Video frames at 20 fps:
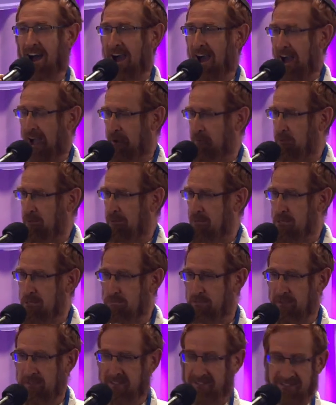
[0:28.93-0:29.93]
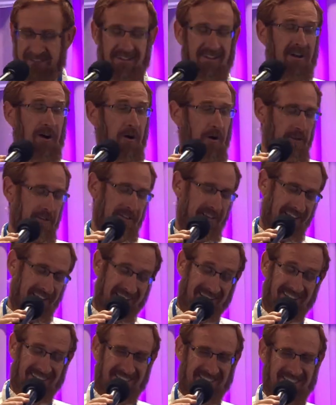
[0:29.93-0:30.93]
I will speak only in
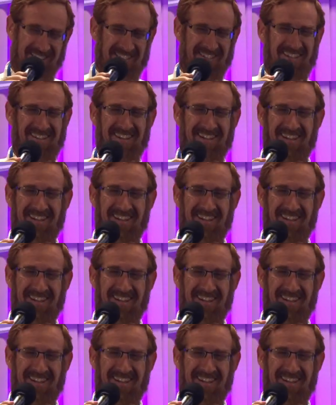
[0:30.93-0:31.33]
English,